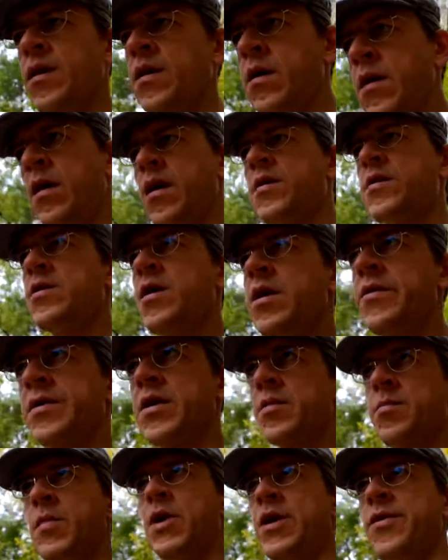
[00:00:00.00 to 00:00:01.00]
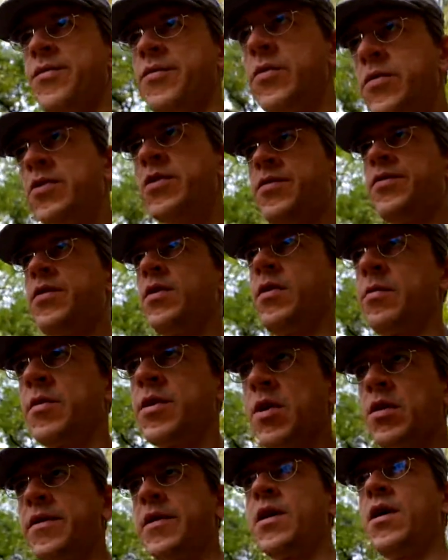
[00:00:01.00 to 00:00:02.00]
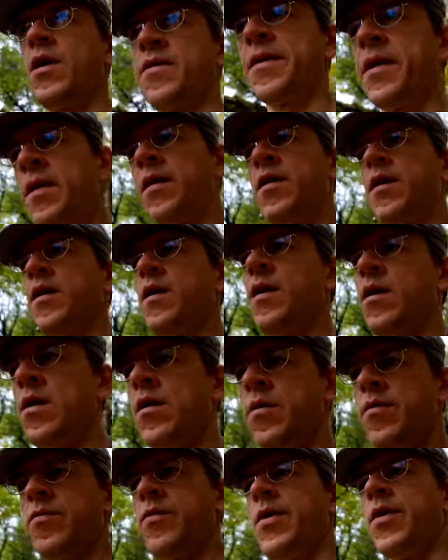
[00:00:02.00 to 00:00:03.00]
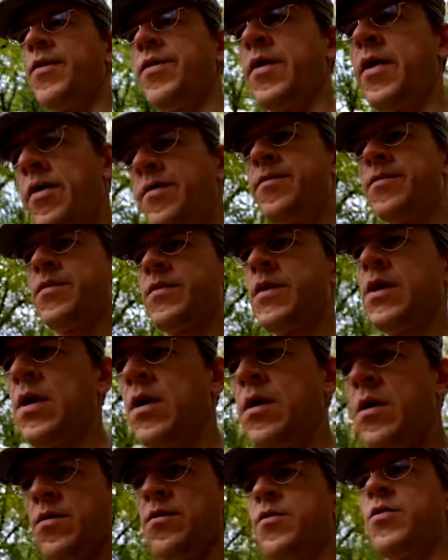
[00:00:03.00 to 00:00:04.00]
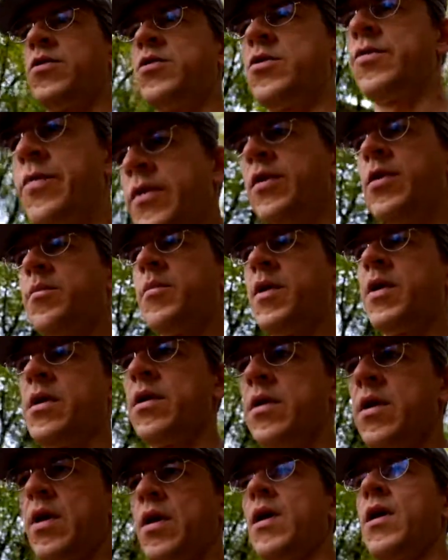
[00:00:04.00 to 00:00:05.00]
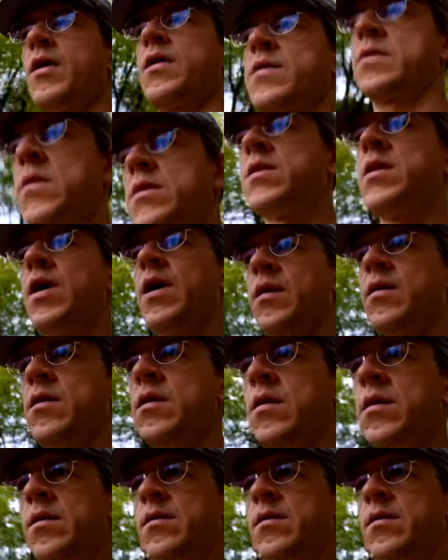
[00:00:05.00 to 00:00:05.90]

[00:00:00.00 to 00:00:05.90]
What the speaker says: I started my Fujifilm career with Fujifilm X10,